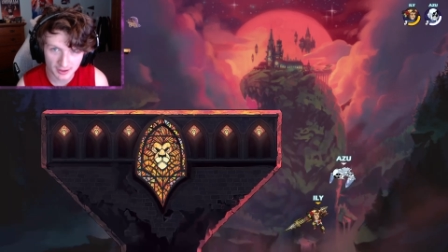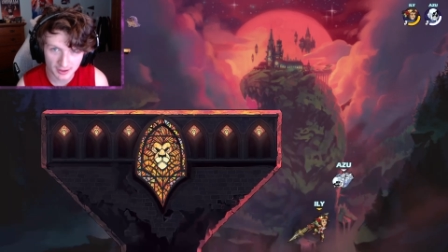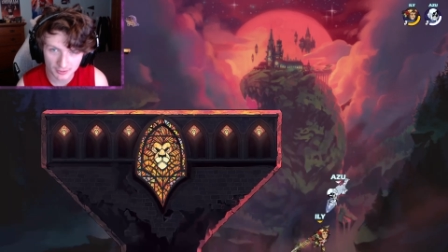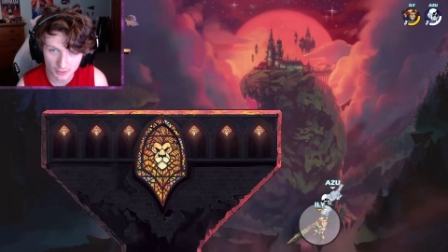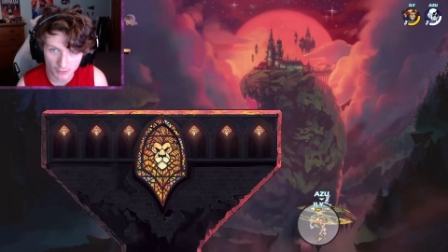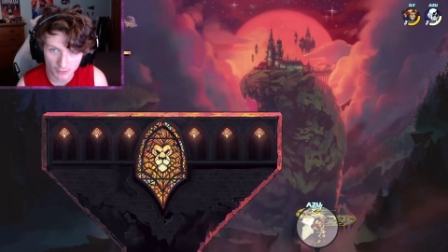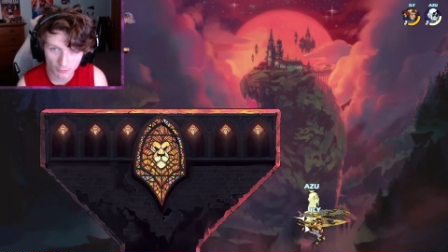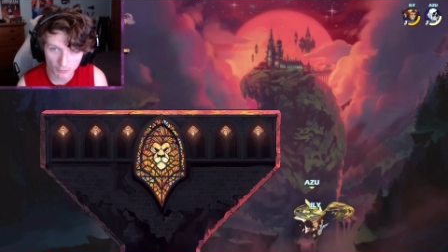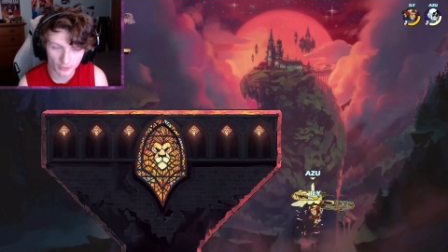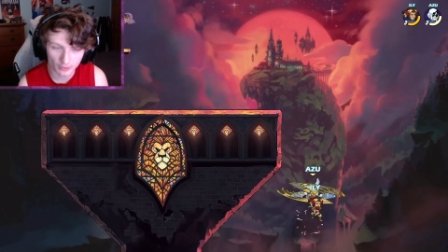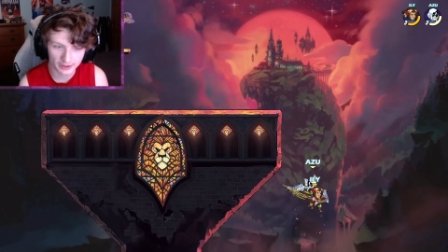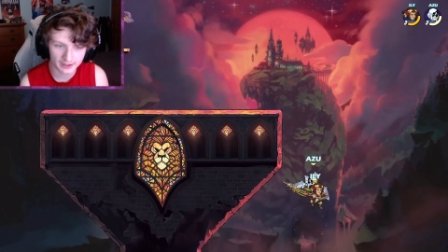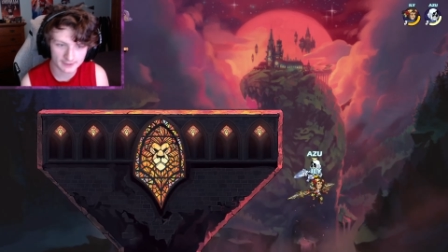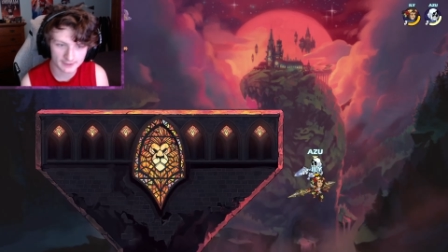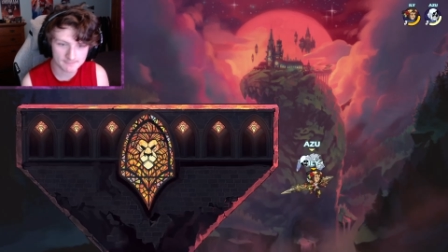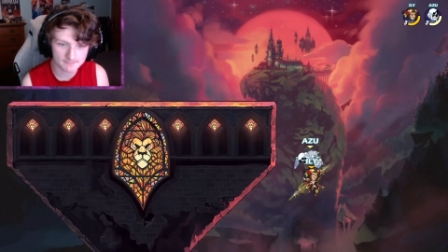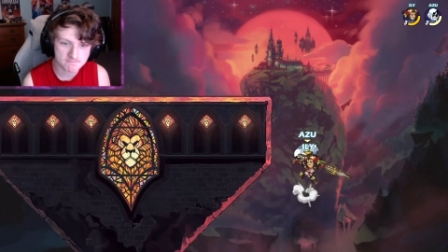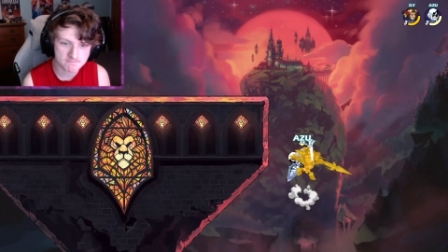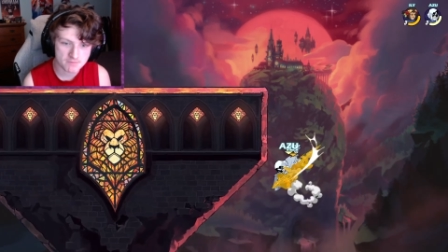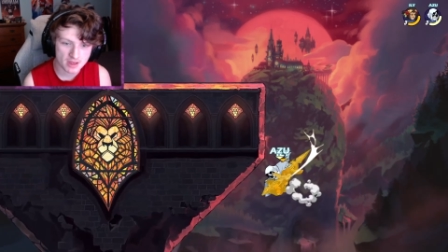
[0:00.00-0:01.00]

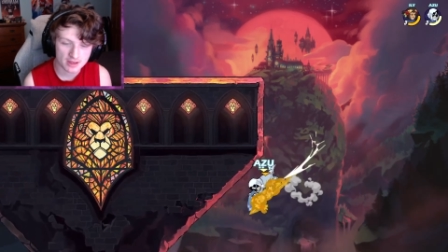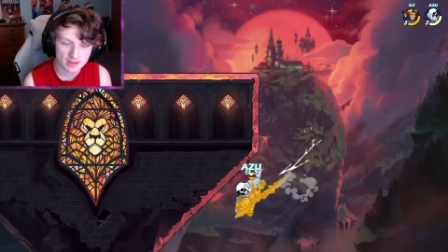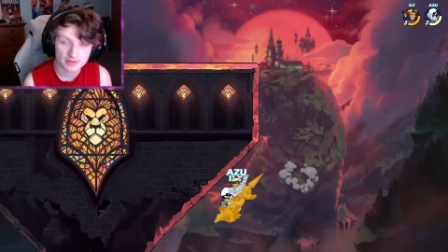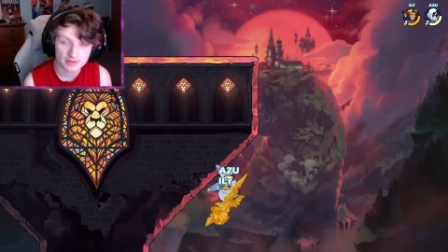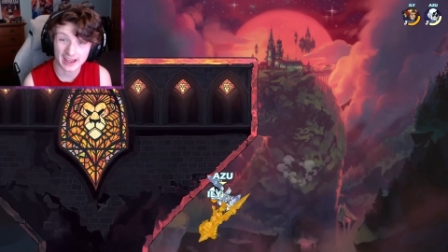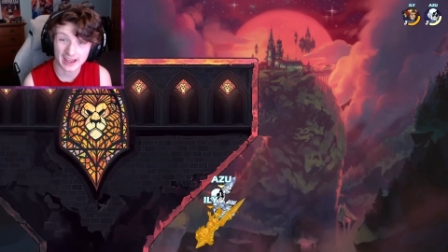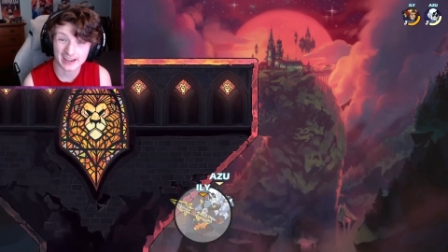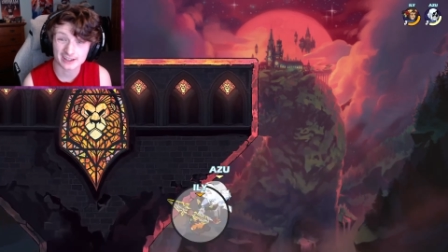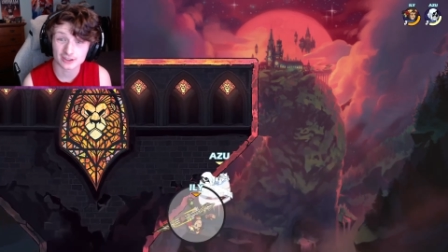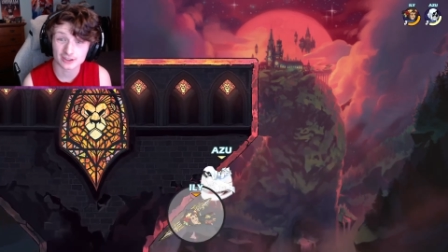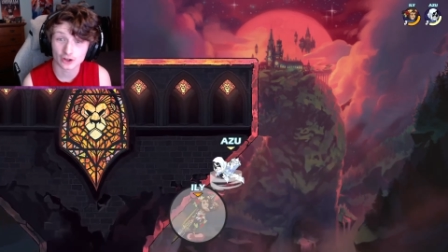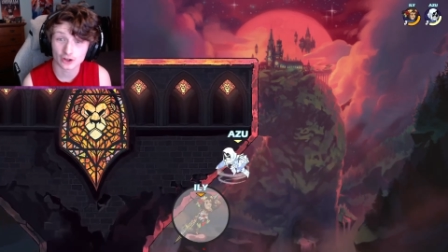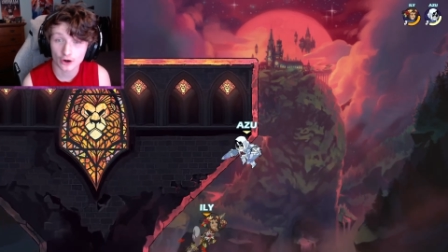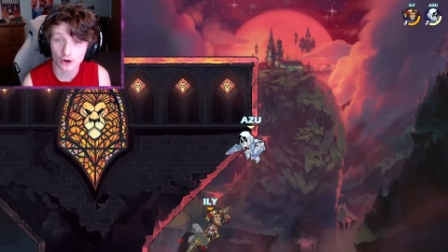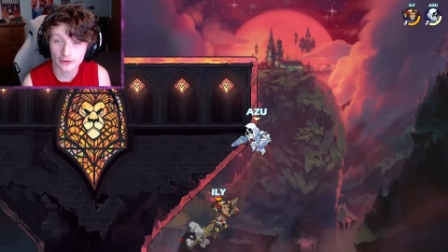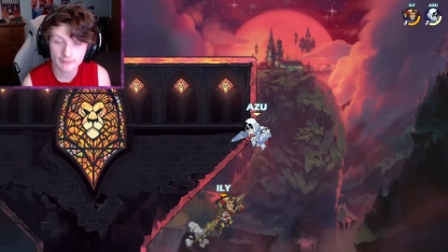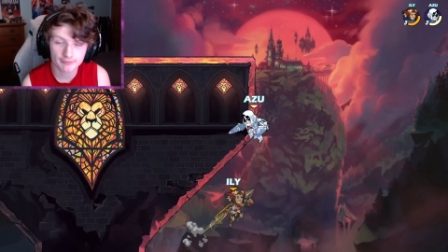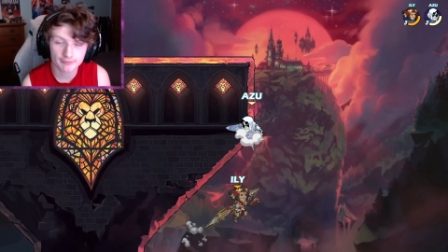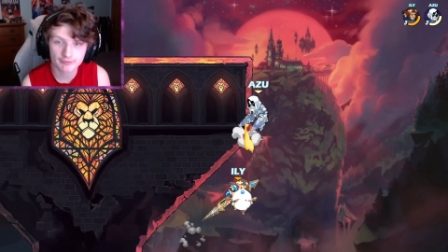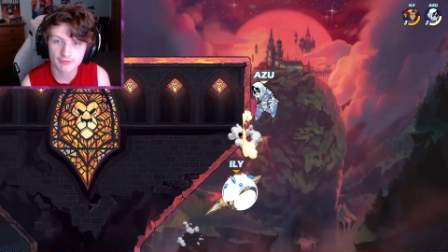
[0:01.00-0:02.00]
rewarding, that
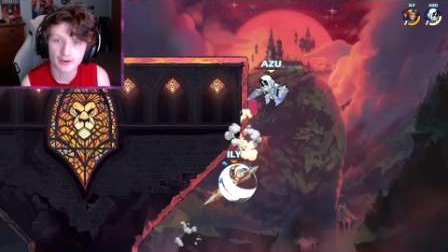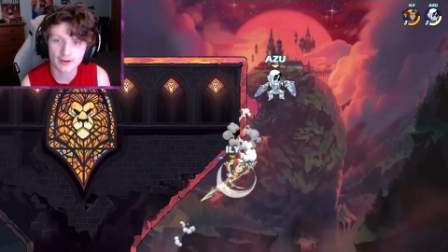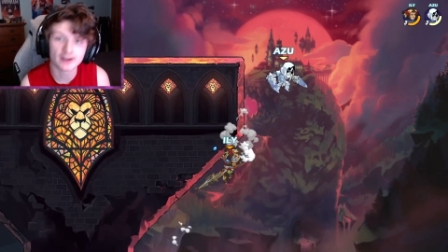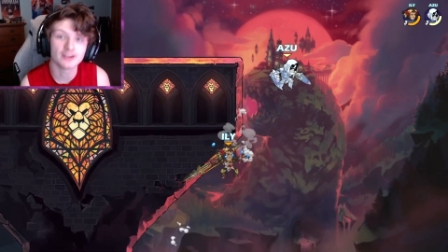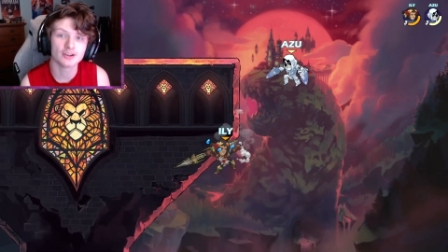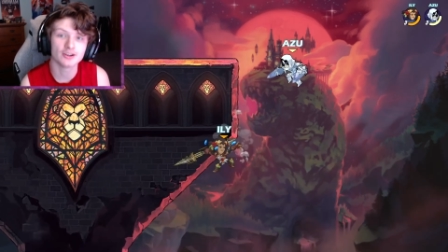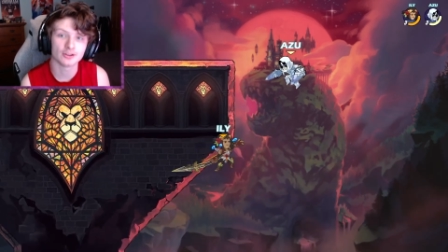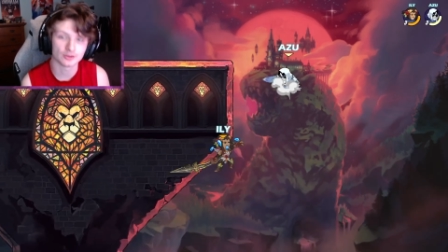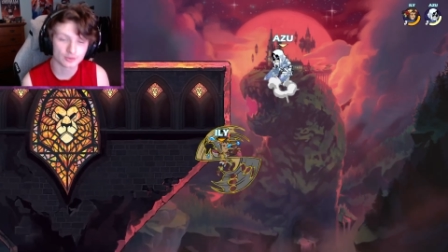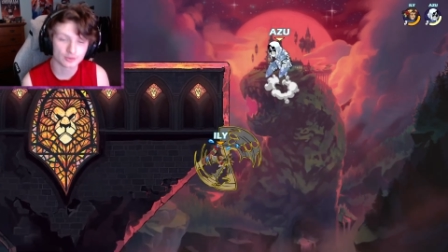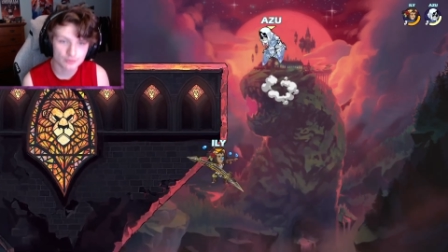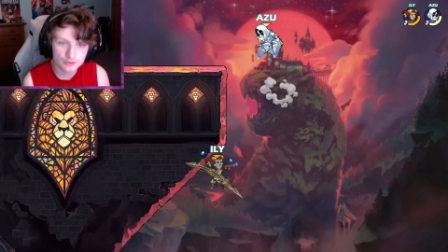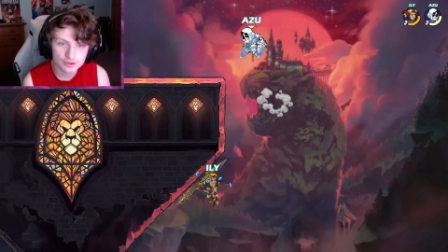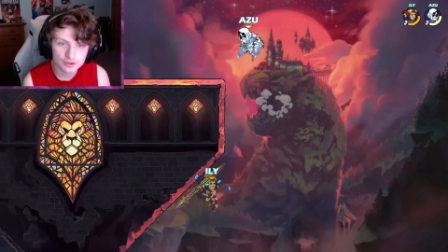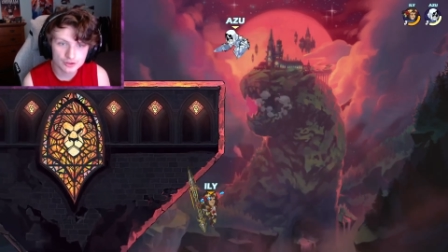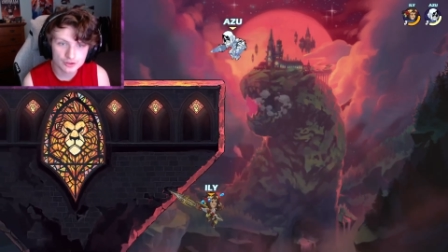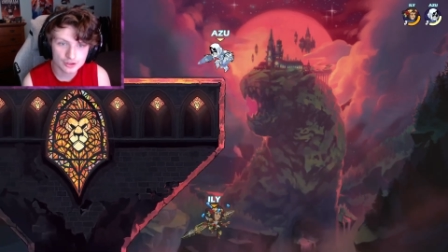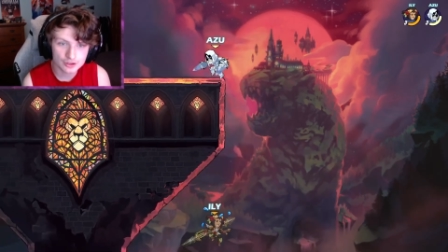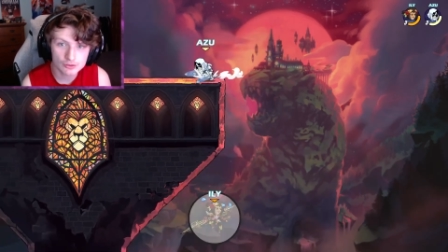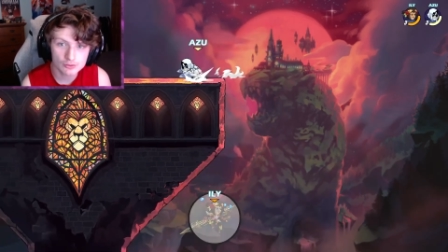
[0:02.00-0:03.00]
aren't fun to lose
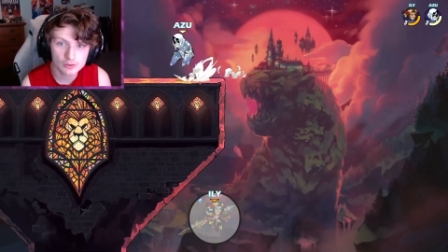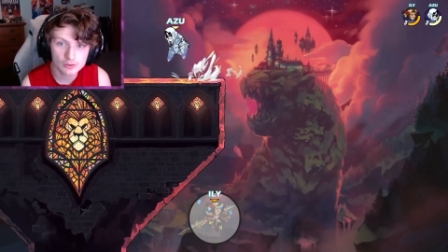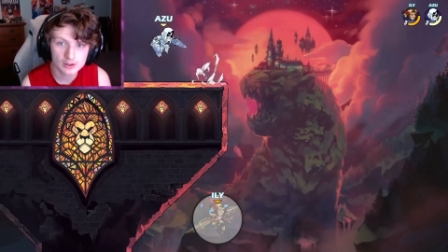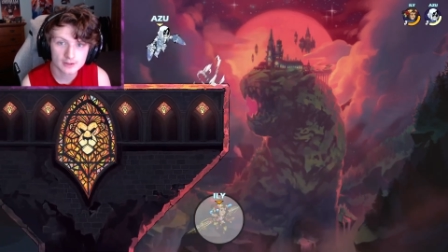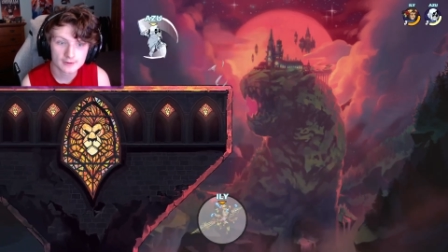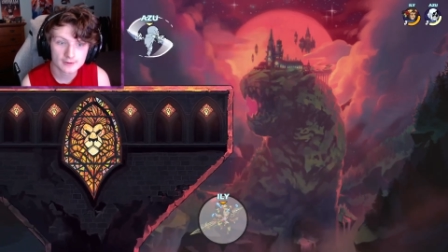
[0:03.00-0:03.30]
to,